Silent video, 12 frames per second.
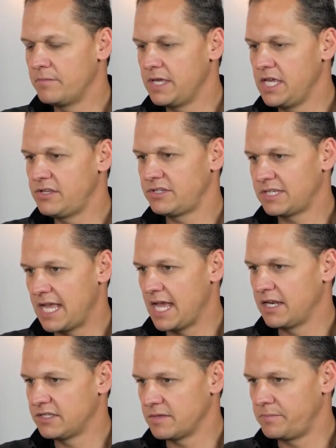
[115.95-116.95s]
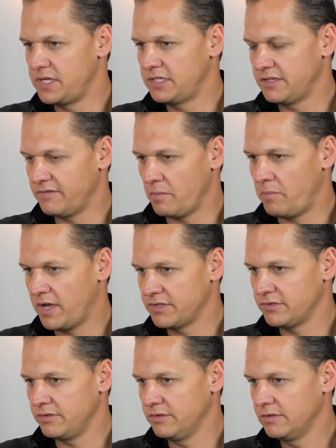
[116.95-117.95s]
each scan is a piece of a
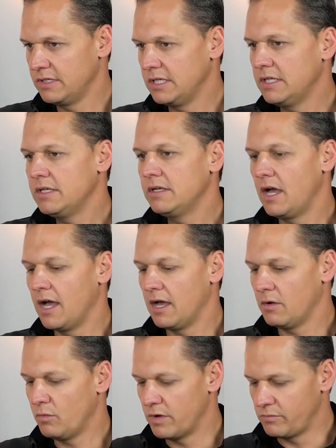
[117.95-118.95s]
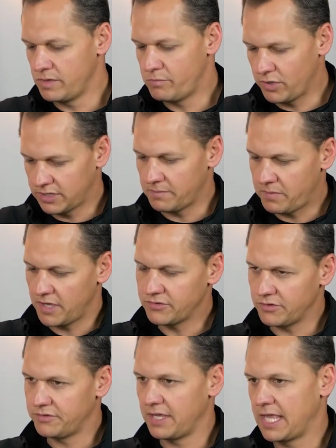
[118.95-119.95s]
puzzle, when we put the
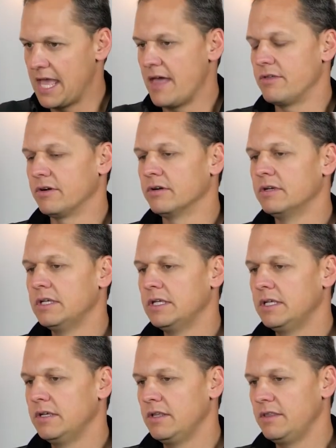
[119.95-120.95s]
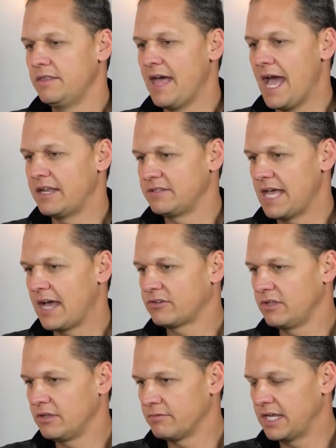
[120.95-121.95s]
puzzle together, that is
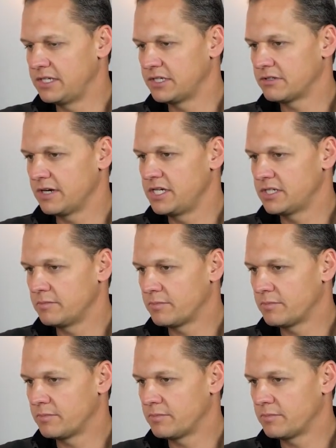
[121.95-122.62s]
actually the registration